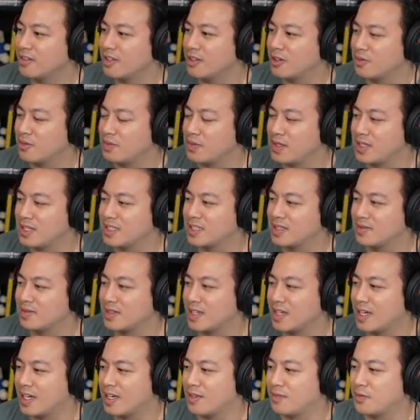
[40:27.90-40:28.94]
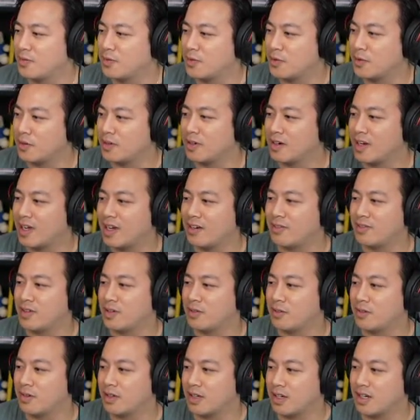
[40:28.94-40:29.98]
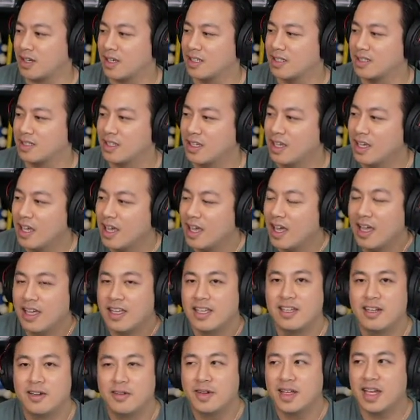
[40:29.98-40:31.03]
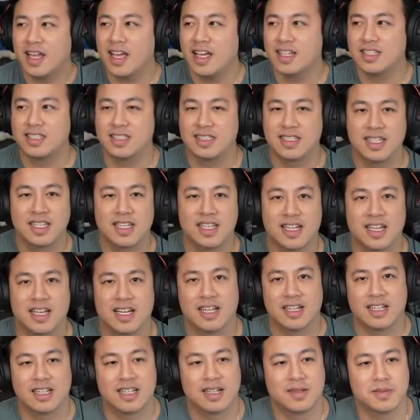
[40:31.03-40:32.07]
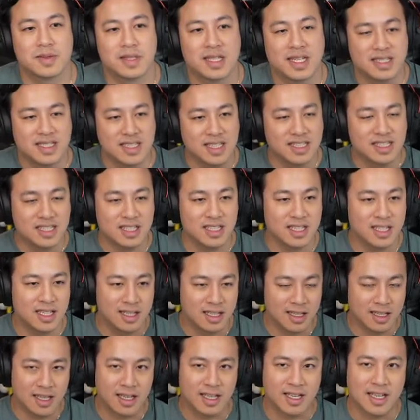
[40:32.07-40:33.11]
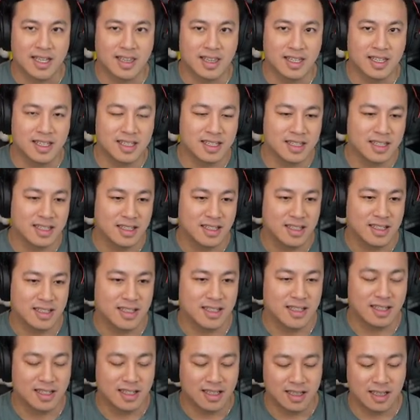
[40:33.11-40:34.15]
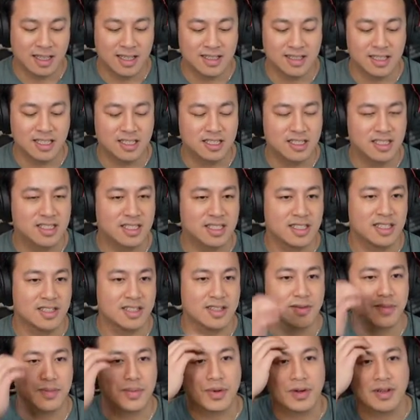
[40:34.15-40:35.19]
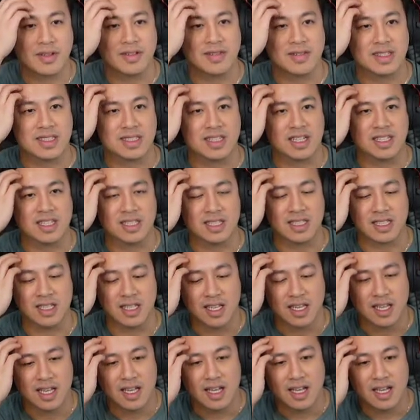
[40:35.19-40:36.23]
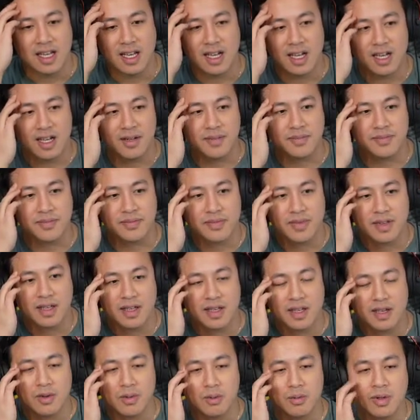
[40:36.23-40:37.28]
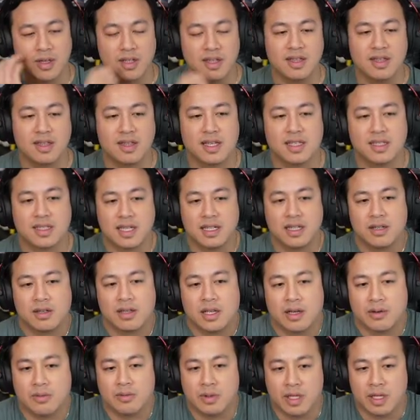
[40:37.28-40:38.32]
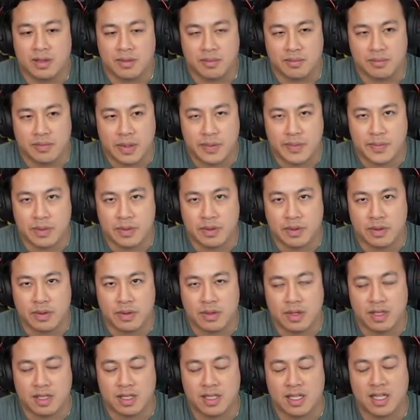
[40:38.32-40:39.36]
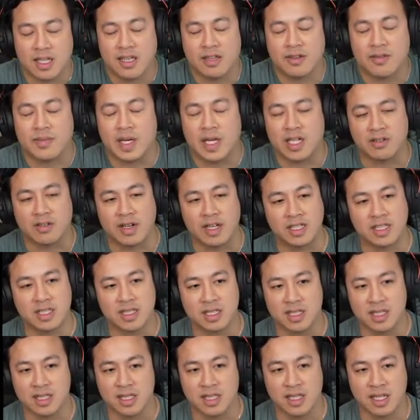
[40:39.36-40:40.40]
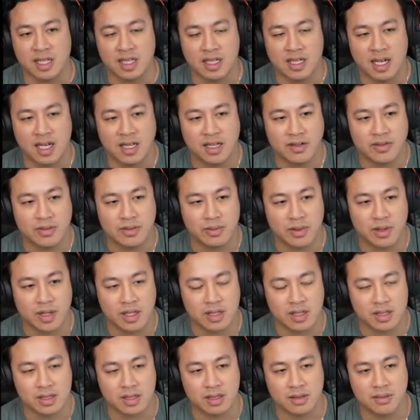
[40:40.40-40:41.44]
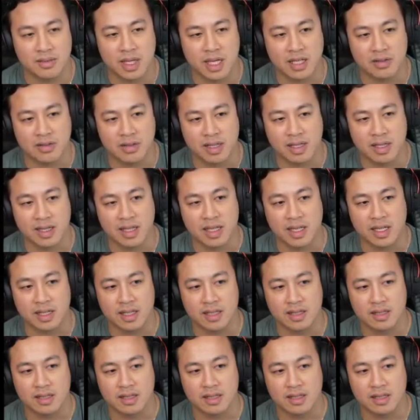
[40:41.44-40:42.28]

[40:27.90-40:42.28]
It'll be some time before I reorganize. You know what? Actually, that's actually I think that's an interesting point of discussion. One of the things I know that when people are thinking of migration, they kind of want to migrate like,